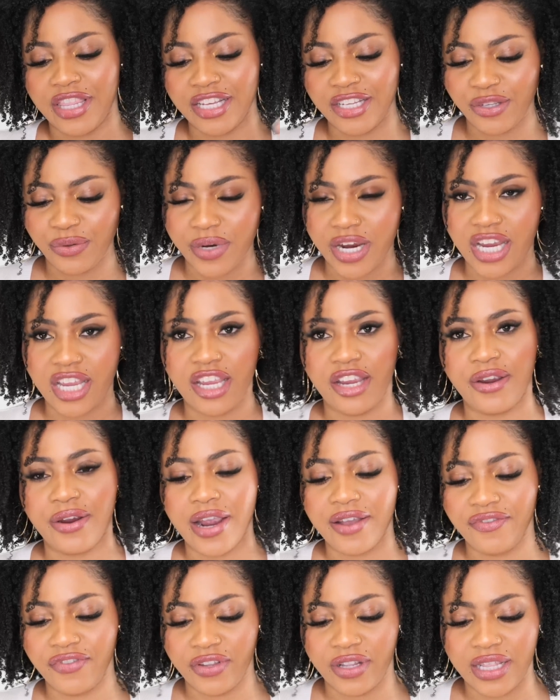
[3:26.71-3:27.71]
this right here,
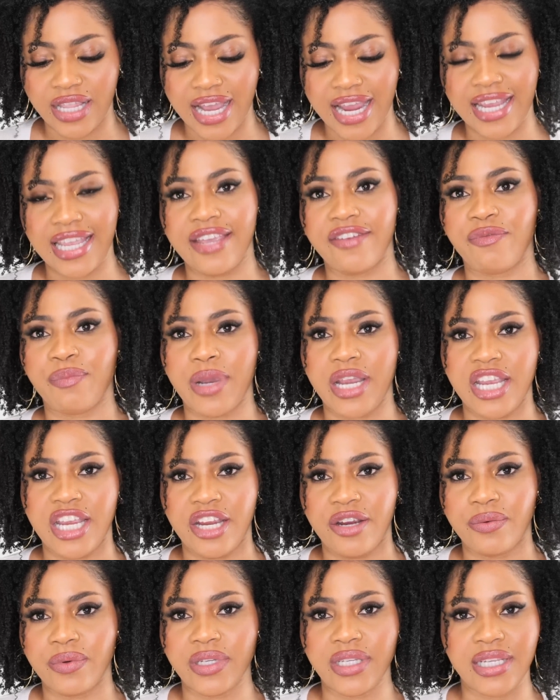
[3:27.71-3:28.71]
I feel like if my
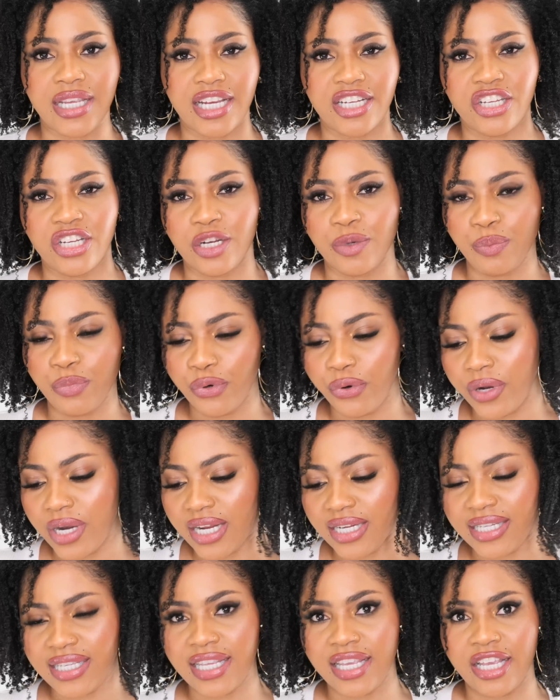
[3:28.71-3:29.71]
hair was catching a
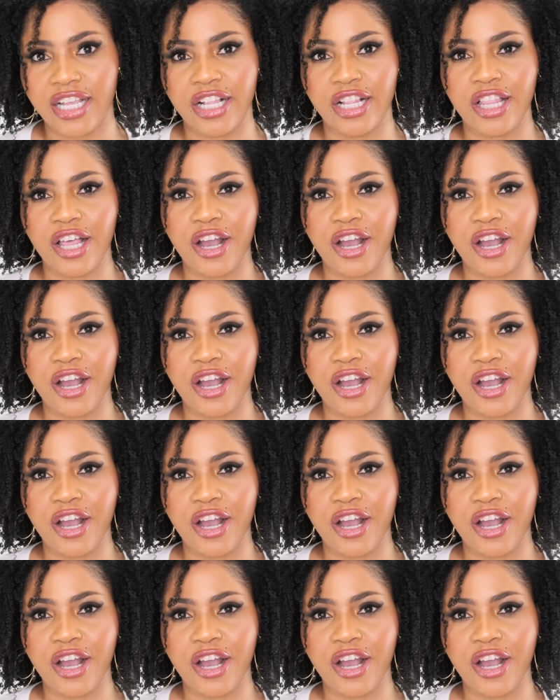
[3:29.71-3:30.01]
ponytail